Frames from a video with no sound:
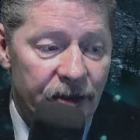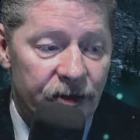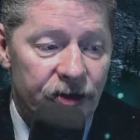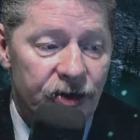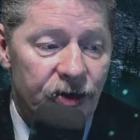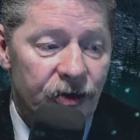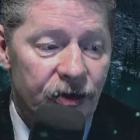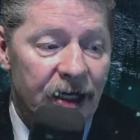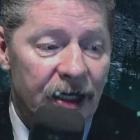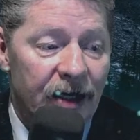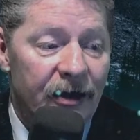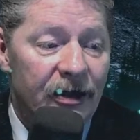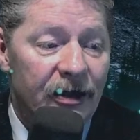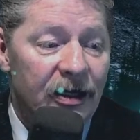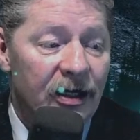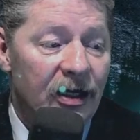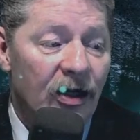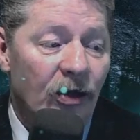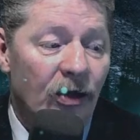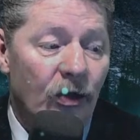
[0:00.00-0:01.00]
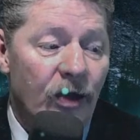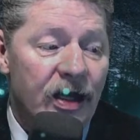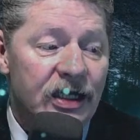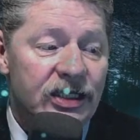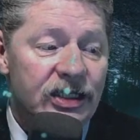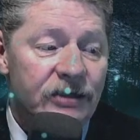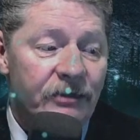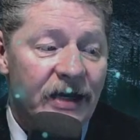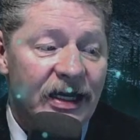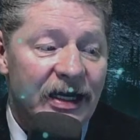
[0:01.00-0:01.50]
or Judah,
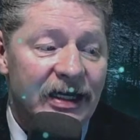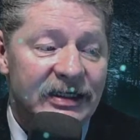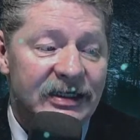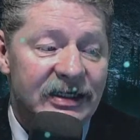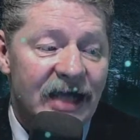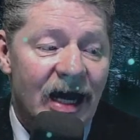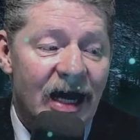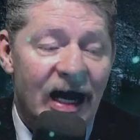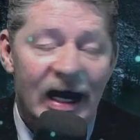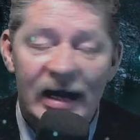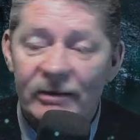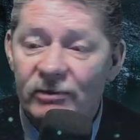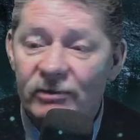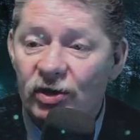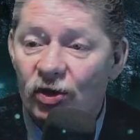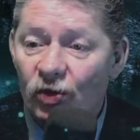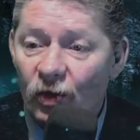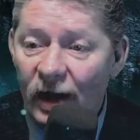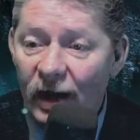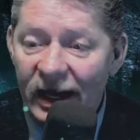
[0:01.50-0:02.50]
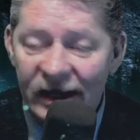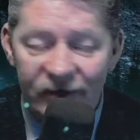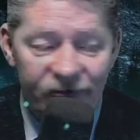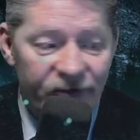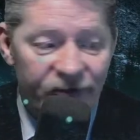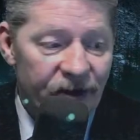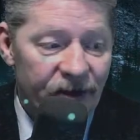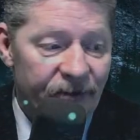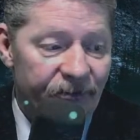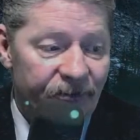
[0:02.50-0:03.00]
which means I am
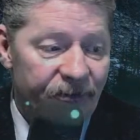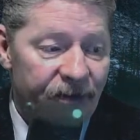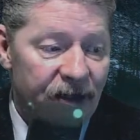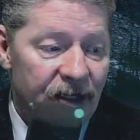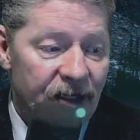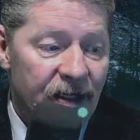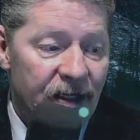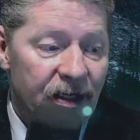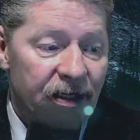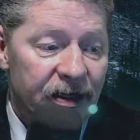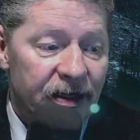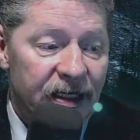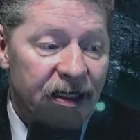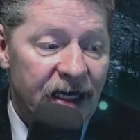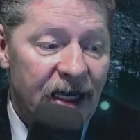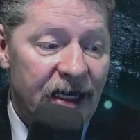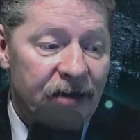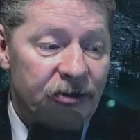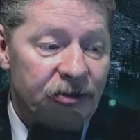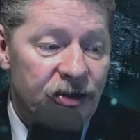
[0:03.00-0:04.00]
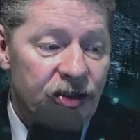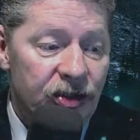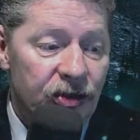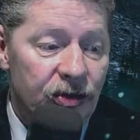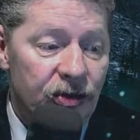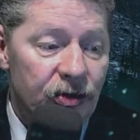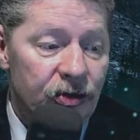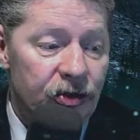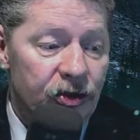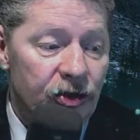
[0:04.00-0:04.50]
grateful. The name
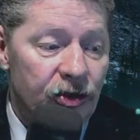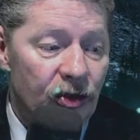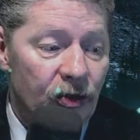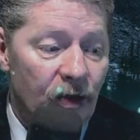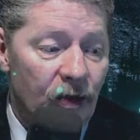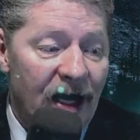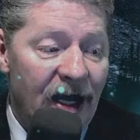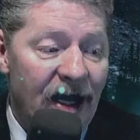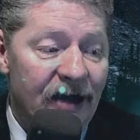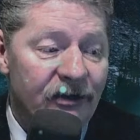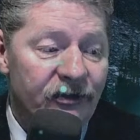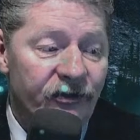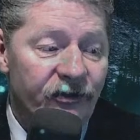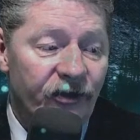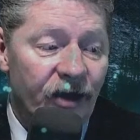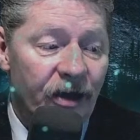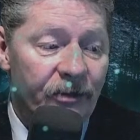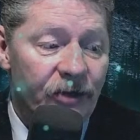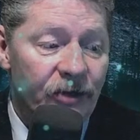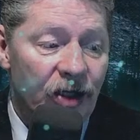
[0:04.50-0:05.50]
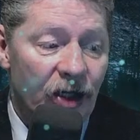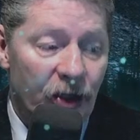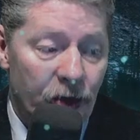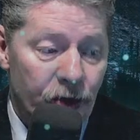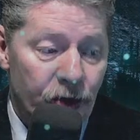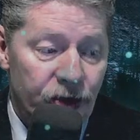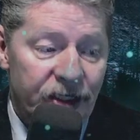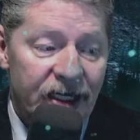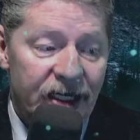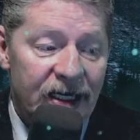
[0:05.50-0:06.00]
Jude derives from
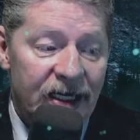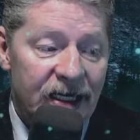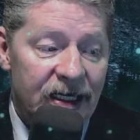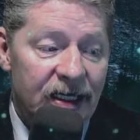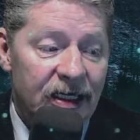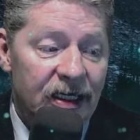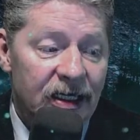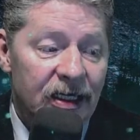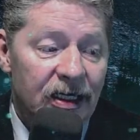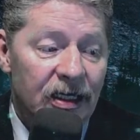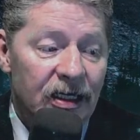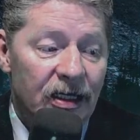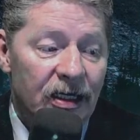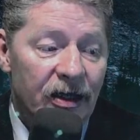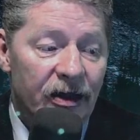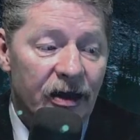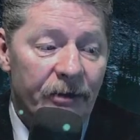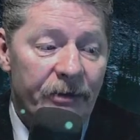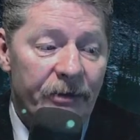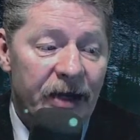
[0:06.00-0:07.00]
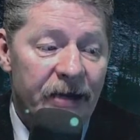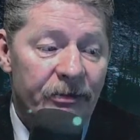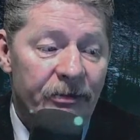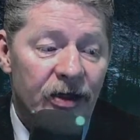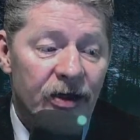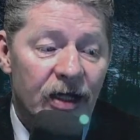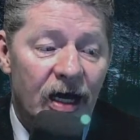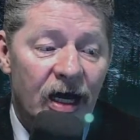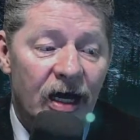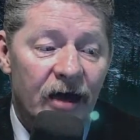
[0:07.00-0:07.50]
Yehudi, the
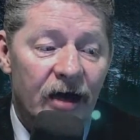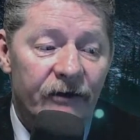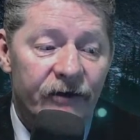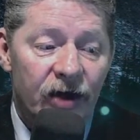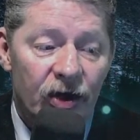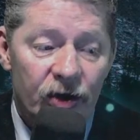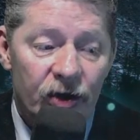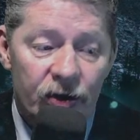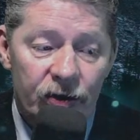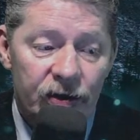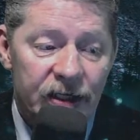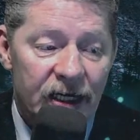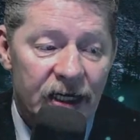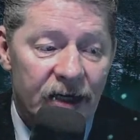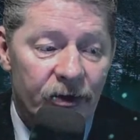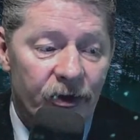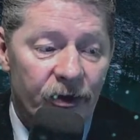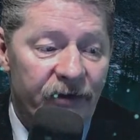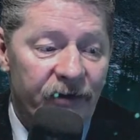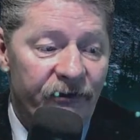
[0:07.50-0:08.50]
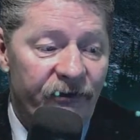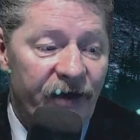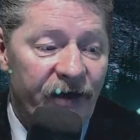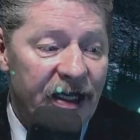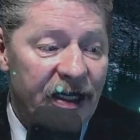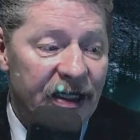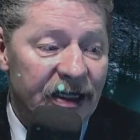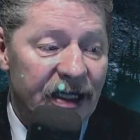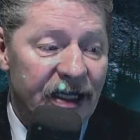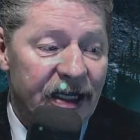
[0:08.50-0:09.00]
people of Yehuda,
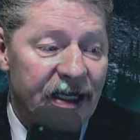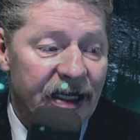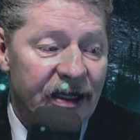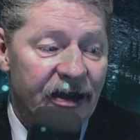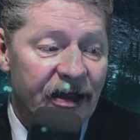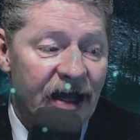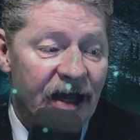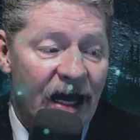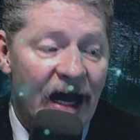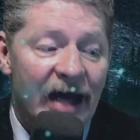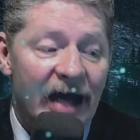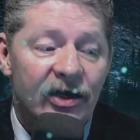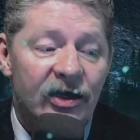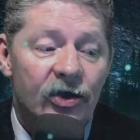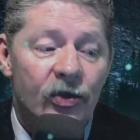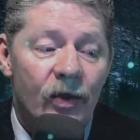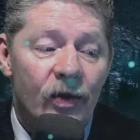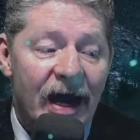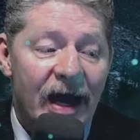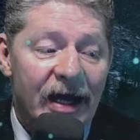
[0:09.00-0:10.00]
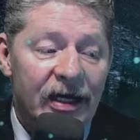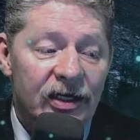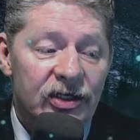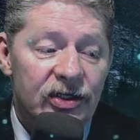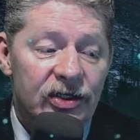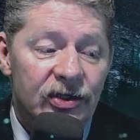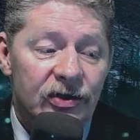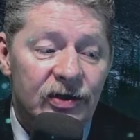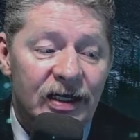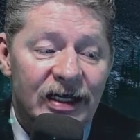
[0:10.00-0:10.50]
revealing that
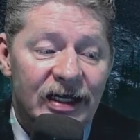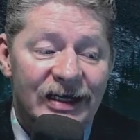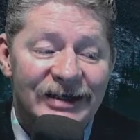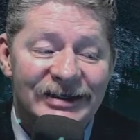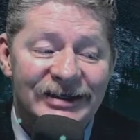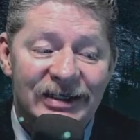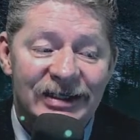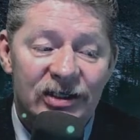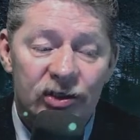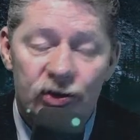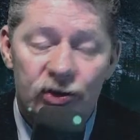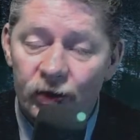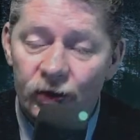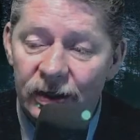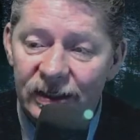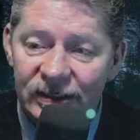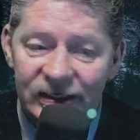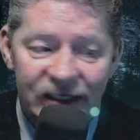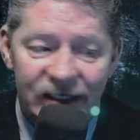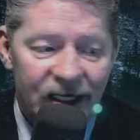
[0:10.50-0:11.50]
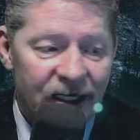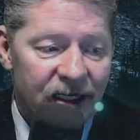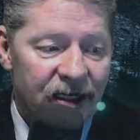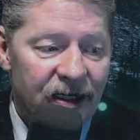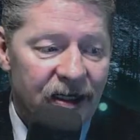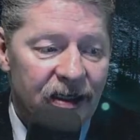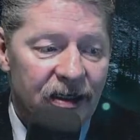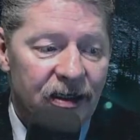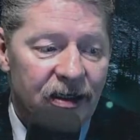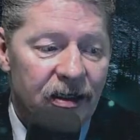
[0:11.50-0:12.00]
gratitude is intrinsic
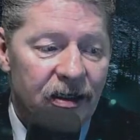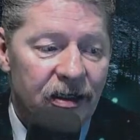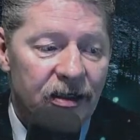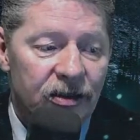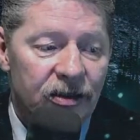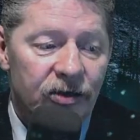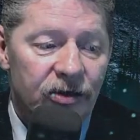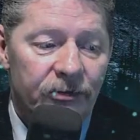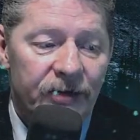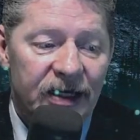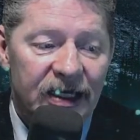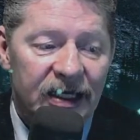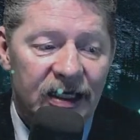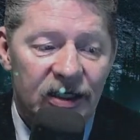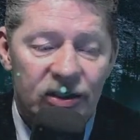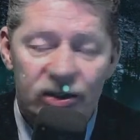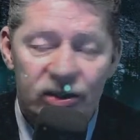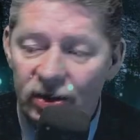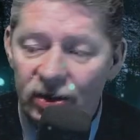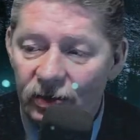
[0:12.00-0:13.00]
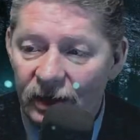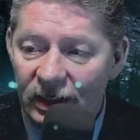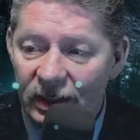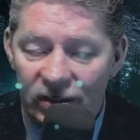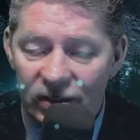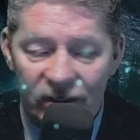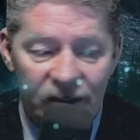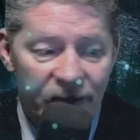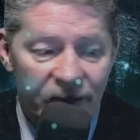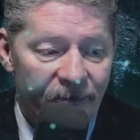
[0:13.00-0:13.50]
to being
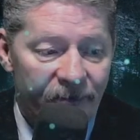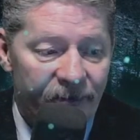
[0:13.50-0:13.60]
Jewish.